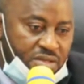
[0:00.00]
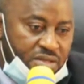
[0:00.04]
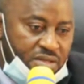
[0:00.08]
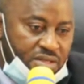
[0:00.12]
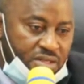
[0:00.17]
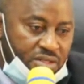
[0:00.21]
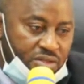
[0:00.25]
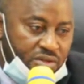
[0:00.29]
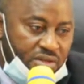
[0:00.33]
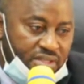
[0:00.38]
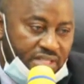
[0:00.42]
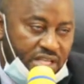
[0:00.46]

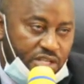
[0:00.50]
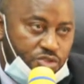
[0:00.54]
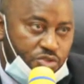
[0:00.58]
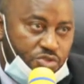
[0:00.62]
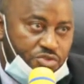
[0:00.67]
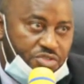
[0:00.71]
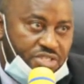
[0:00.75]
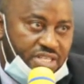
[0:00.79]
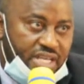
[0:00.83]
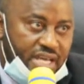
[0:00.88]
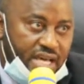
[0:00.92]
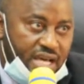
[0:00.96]
in order
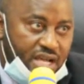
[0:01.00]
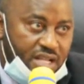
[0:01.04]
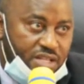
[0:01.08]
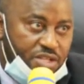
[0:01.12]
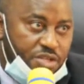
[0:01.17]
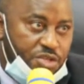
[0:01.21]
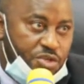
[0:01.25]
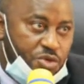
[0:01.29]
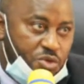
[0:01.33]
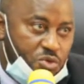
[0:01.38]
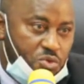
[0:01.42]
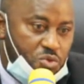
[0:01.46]
to tell
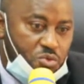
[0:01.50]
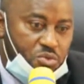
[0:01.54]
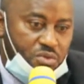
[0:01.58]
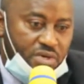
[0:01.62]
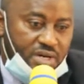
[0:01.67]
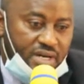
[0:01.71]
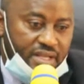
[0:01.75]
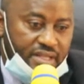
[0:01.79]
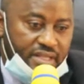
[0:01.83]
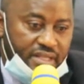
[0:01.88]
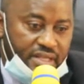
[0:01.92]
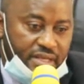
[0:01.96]

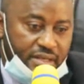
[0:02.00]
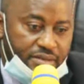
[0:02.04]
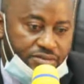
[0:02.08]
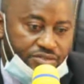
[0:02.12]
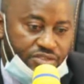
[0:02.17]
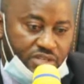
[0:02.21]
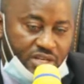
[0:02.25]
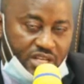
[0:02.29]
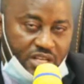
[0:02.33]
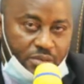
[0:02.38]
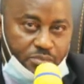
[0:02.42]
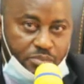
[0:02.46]
you and the
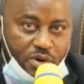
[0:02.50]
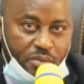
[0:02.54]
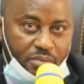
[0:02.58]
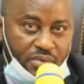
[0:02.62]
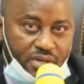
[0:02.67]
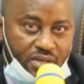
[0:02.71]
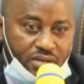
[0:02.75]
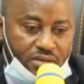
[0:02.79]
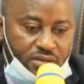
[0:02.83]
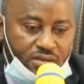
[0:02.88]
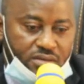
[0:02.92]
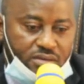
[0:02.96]
general
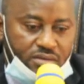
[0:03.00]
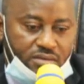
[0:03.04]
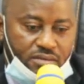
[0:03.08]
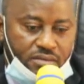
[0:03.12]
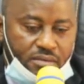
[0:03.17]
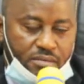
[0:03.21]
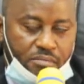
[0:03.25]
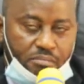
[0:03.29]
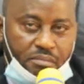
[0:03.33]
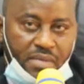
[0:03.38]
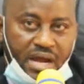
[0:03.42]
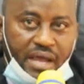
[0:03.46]
public
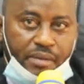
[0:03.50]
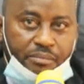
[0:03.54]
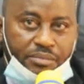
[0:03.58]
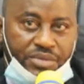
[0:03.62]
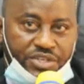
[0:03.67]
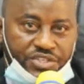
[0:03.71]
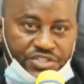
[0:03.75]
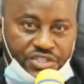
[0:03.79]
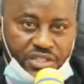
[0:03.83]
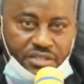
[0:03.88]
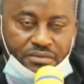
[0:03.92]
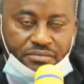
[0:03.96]
my
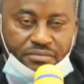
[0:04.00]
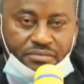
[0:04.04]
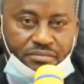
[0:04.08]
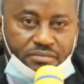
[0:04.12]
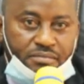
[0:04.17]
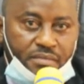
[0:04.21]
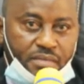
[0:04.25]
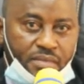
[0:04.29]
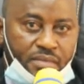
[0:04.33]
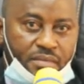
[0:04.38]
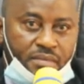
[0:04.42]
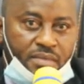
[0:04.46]
mission
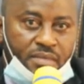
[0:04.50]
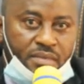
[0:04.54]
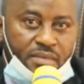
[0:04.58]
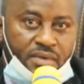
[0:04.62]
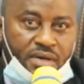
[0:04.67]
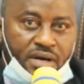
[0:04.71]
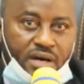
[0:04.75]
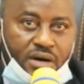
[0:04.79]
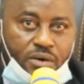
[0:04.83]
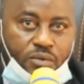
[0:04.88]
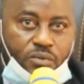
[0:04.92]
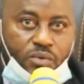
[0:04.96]

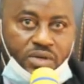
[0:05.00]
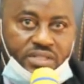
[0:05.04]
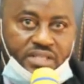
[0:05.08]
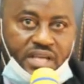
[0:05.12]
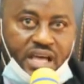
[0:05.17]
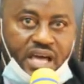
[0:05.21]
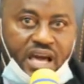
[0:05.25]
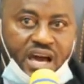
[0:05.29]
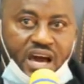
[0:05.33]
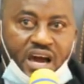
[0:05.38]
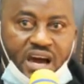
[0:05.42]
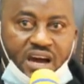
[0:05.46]
and what
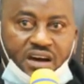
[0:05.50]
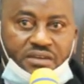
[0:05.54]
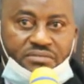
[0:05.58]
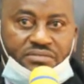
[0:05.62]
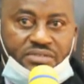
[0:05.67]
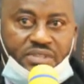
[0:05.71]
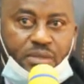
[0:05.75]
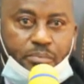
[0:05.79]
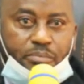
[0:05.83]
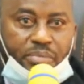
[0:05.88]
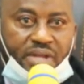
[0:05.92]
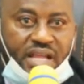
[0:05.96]
I
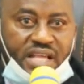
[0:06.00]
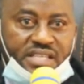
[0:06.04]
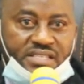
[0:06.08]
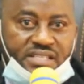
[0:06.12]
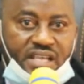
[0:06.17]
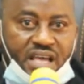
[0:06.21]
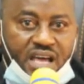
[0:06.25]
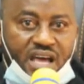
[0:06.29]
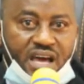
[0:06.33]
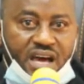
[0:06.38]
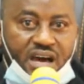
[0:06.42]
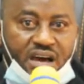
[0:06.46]
have, the plans
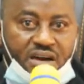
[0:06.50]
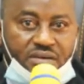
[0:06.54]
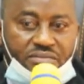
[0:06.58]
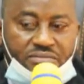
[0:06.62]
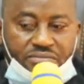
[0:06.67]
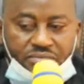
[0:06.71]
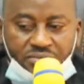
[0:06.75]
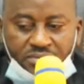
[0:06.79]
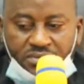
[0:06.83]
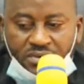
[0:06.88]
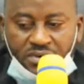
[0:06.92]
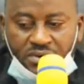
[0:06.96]
I
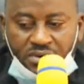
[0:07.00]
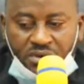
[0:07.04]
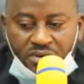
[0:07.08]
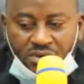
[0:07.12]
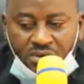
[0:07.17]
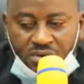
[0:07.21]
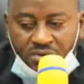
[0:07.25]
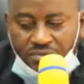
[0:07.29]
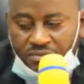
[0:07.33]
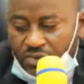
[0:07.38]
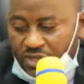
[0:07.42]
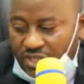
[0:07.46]
have
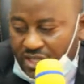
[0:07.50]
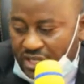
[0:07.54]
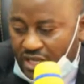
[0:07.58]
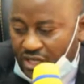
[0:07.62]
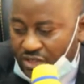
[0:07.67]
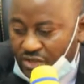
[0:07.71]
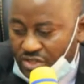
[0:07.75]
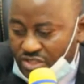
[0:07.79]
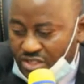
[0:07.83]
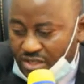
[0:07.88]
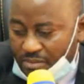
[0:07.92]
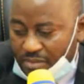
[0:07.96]
for the
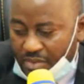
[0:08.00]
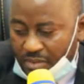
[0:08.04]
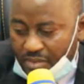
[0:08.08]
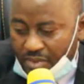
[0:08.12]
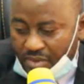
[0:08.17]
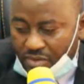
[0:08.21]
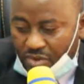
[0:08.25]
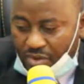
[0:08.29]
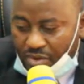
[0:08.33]
Kano State Public